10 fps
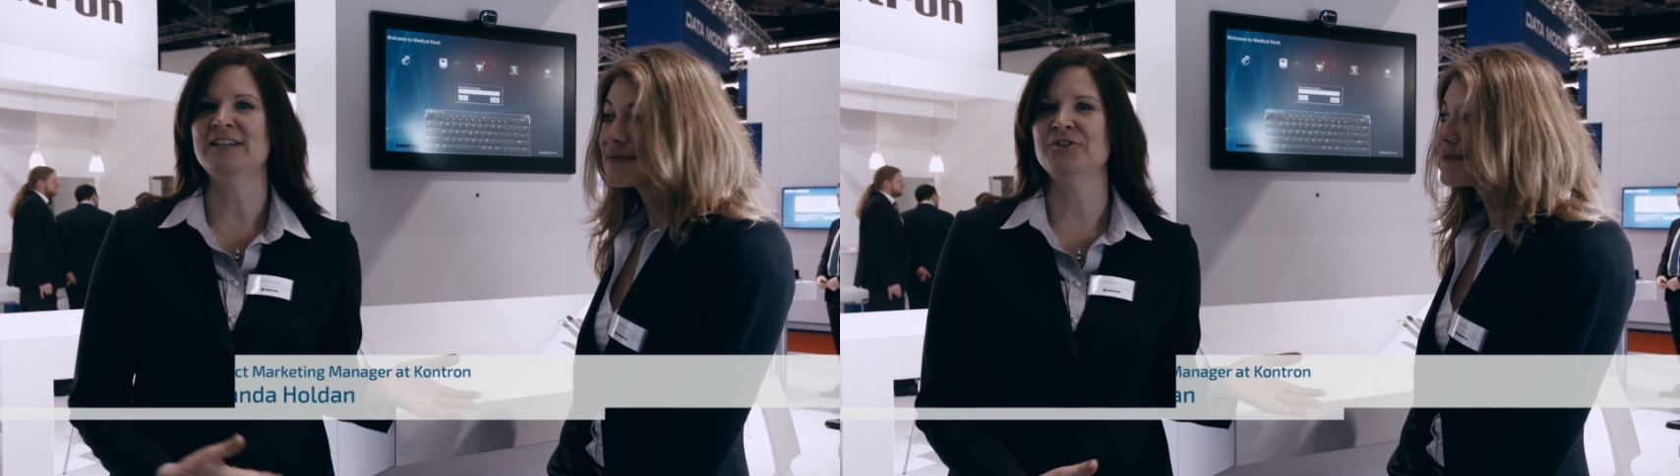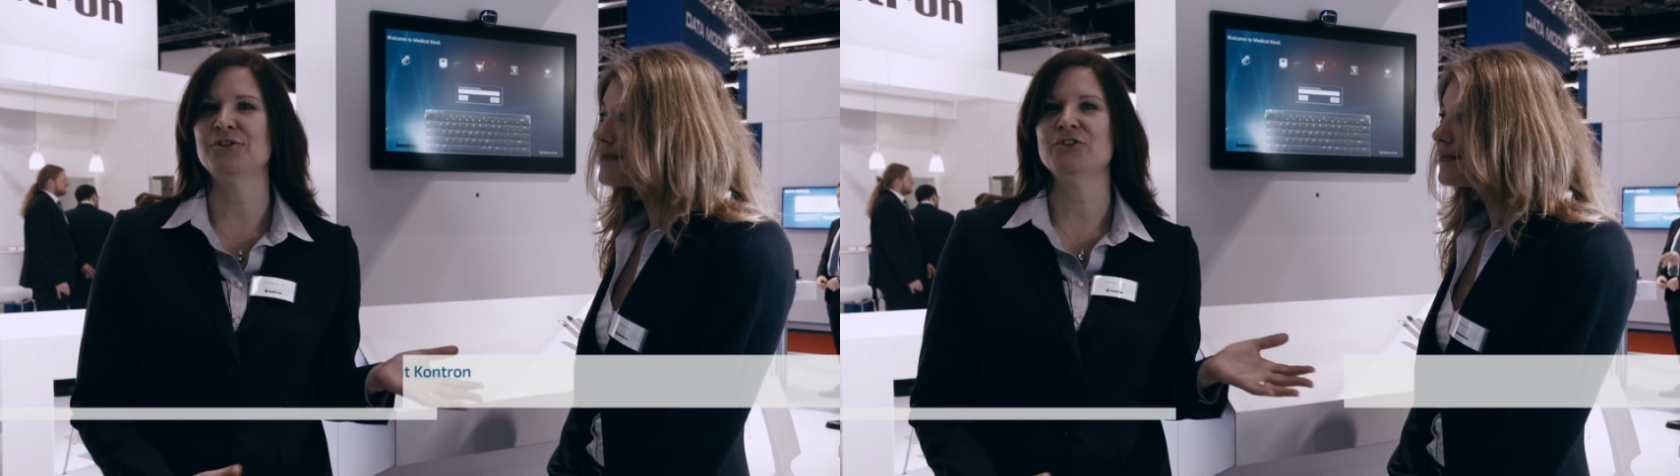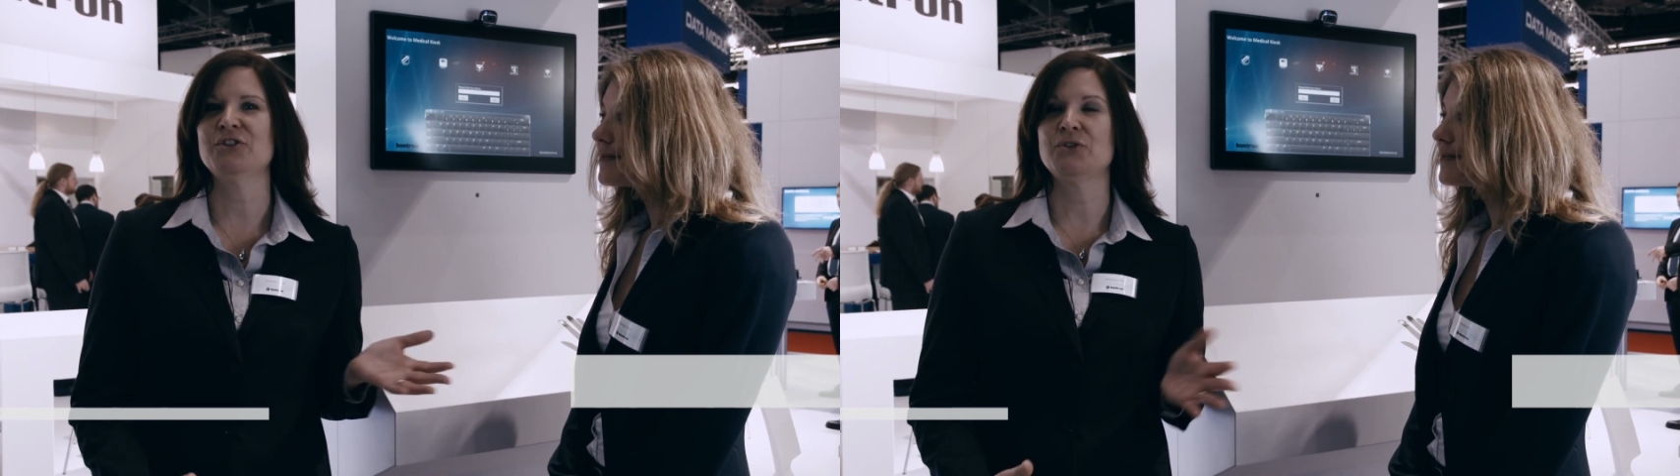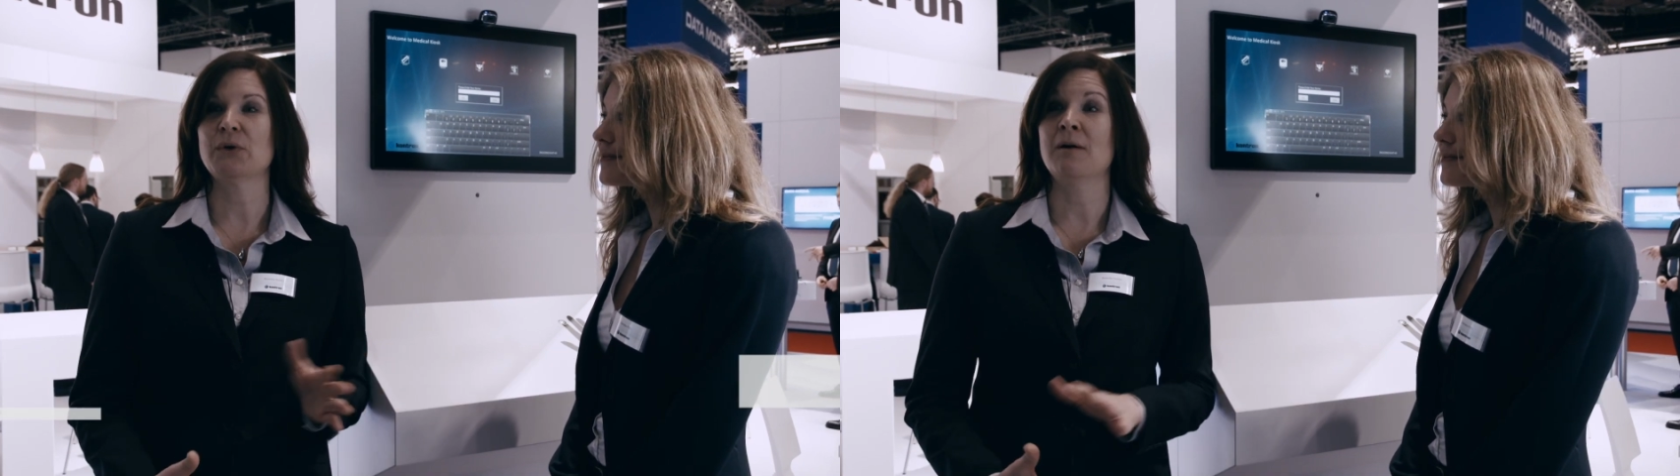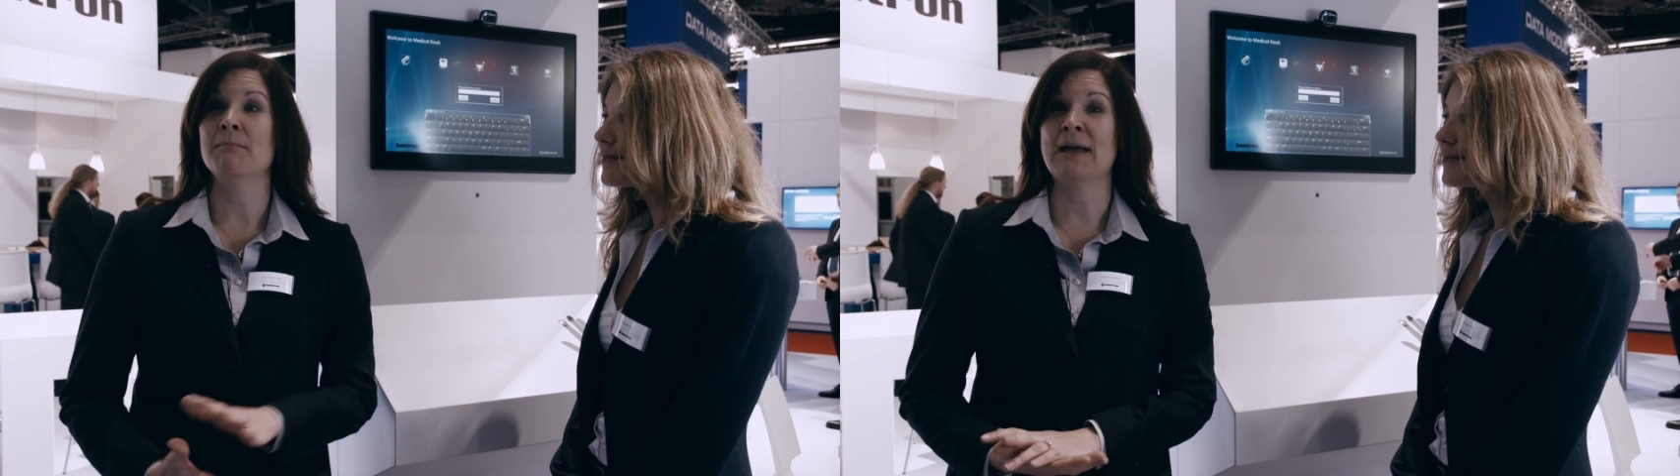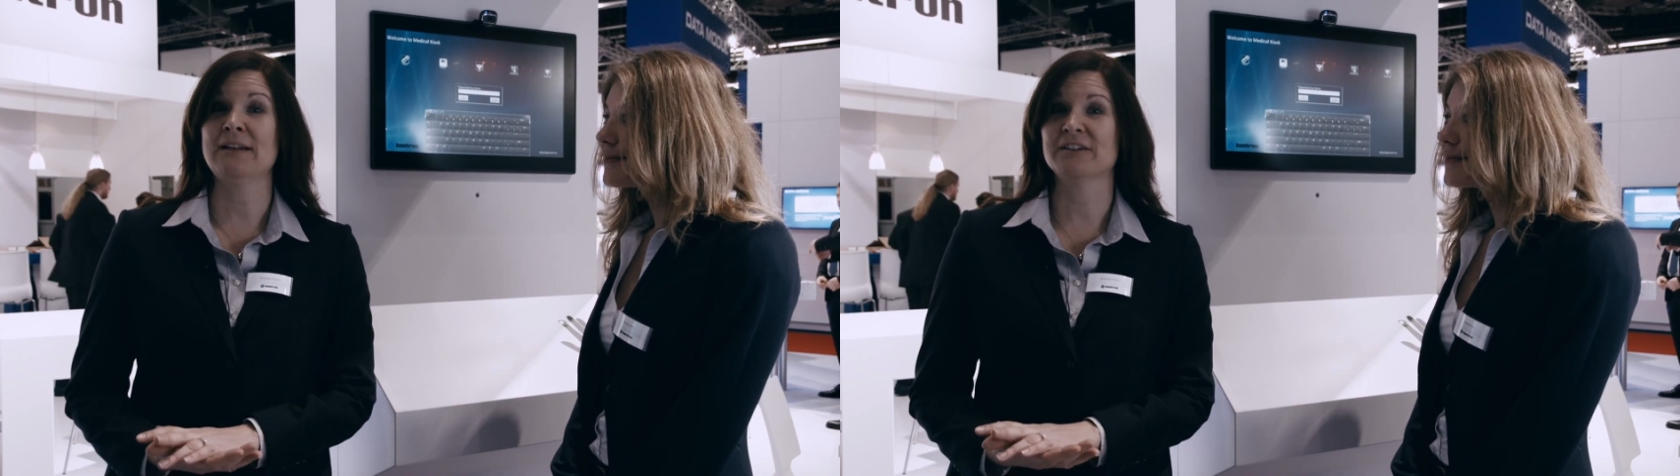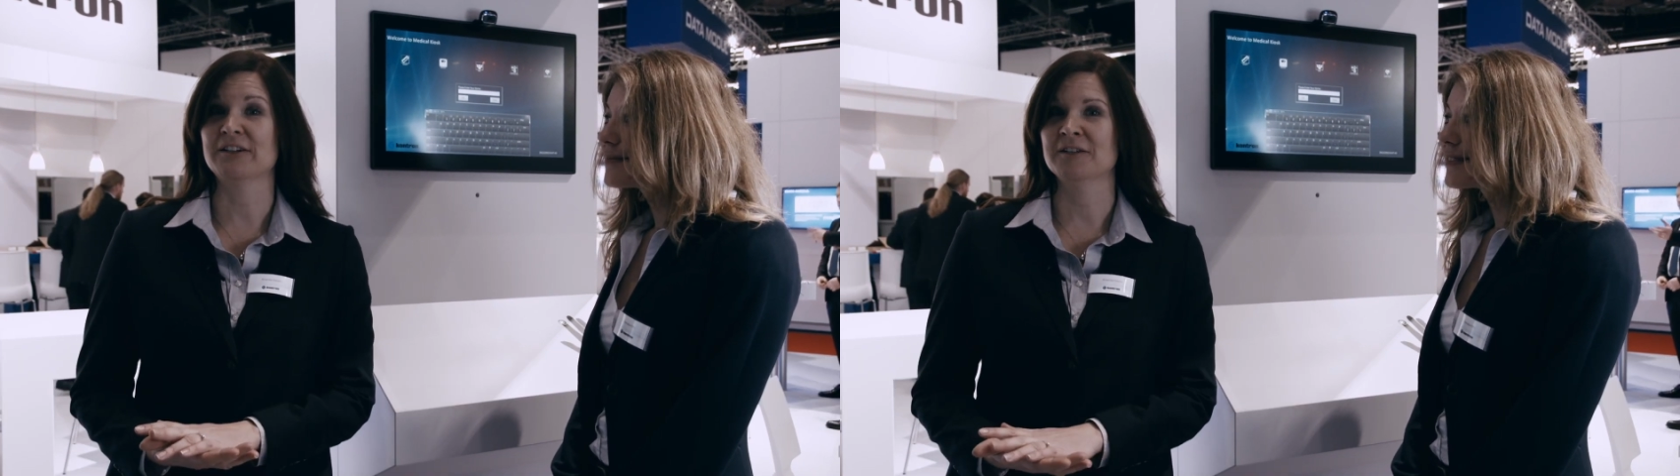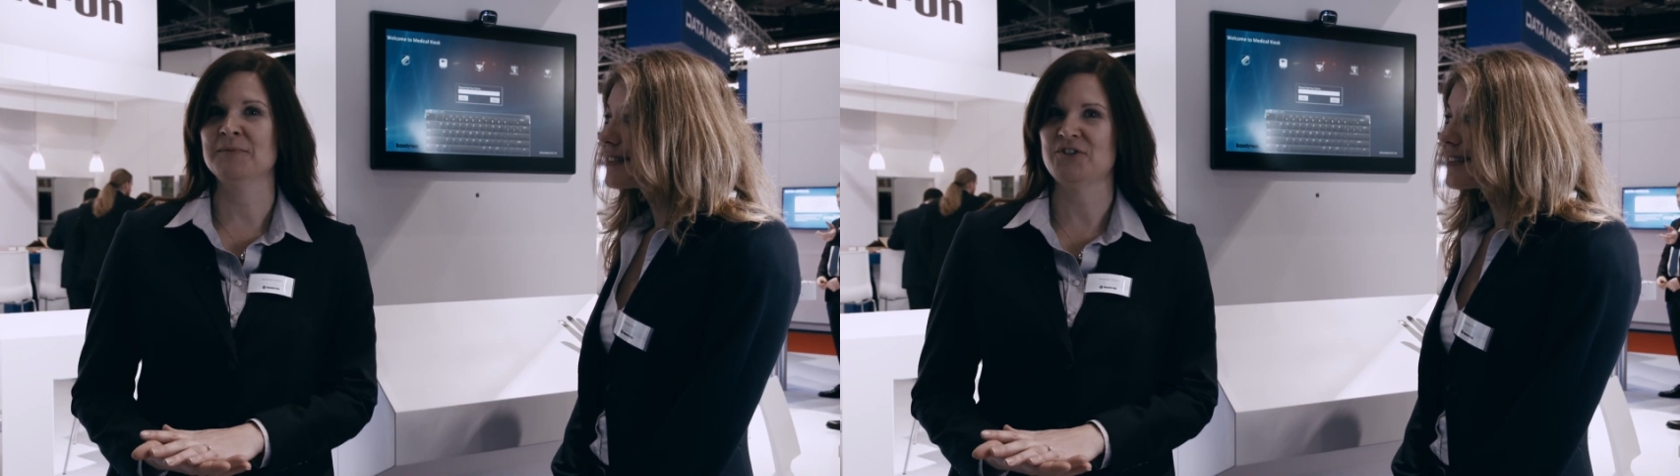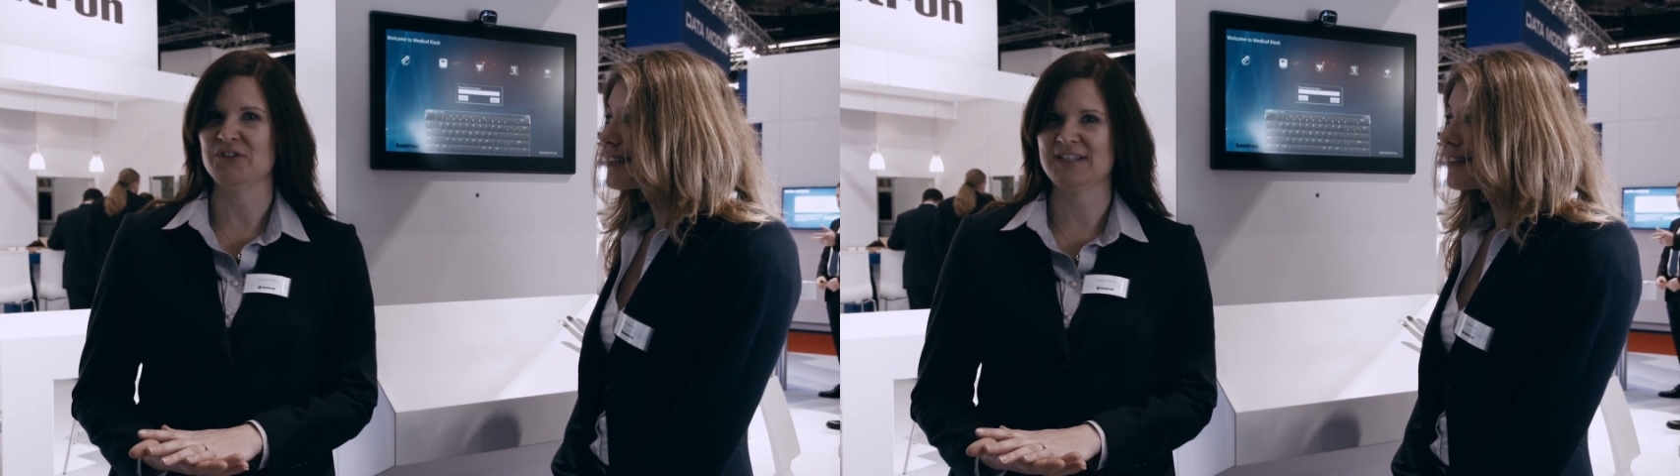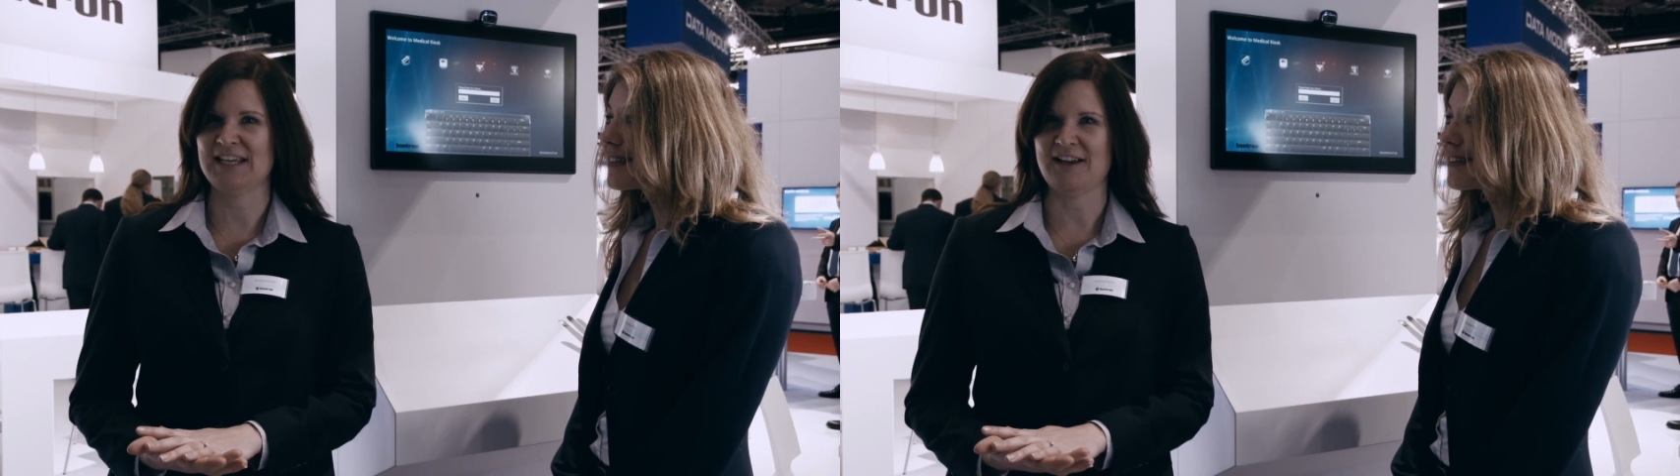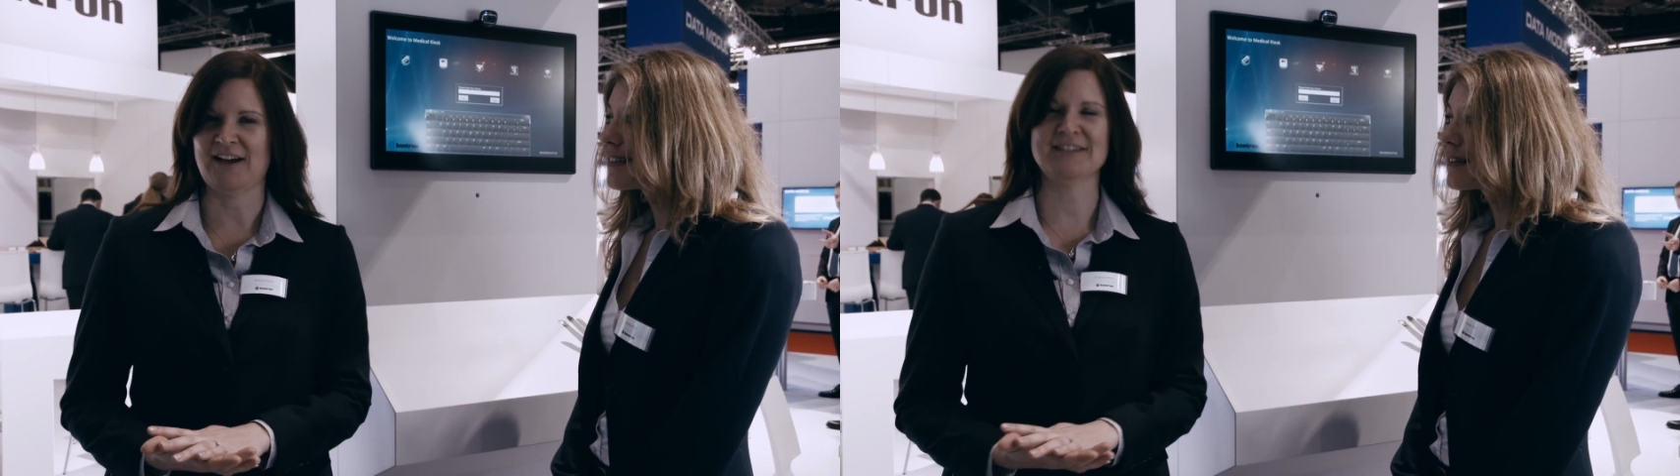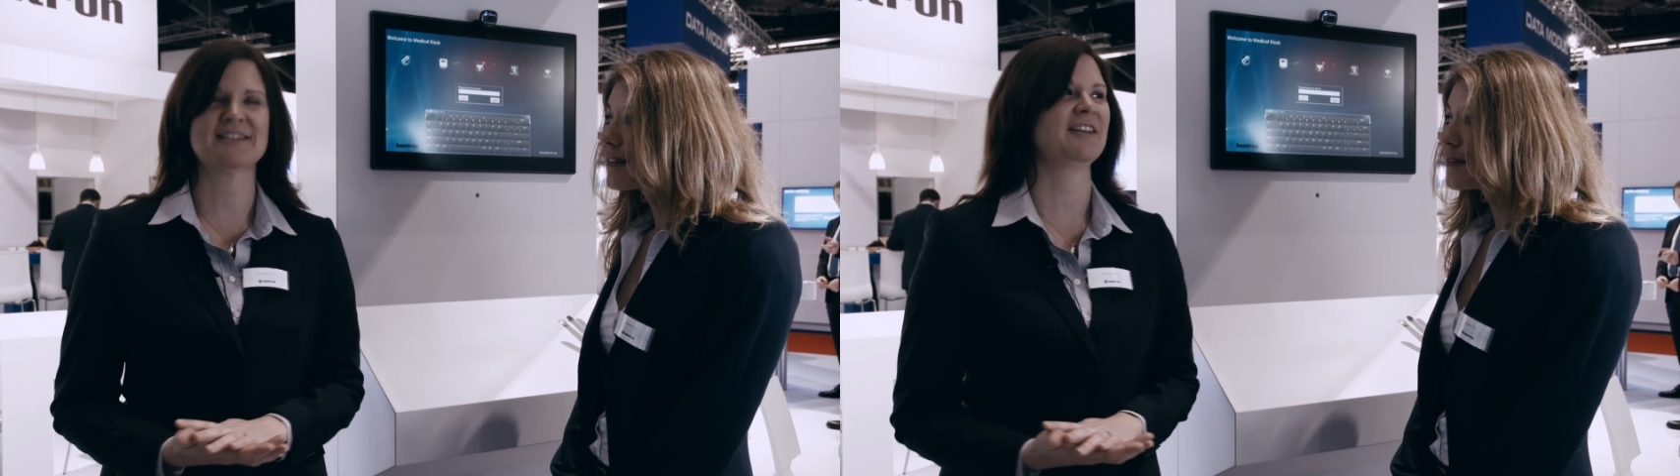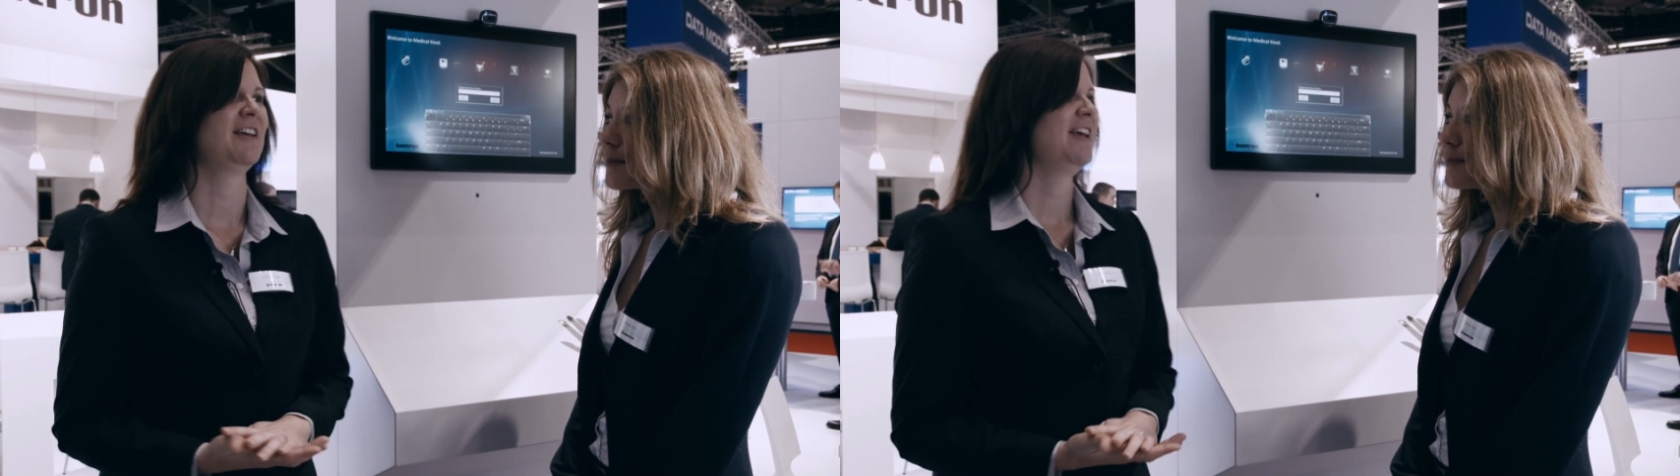introduce you to our medical admissions kiosk.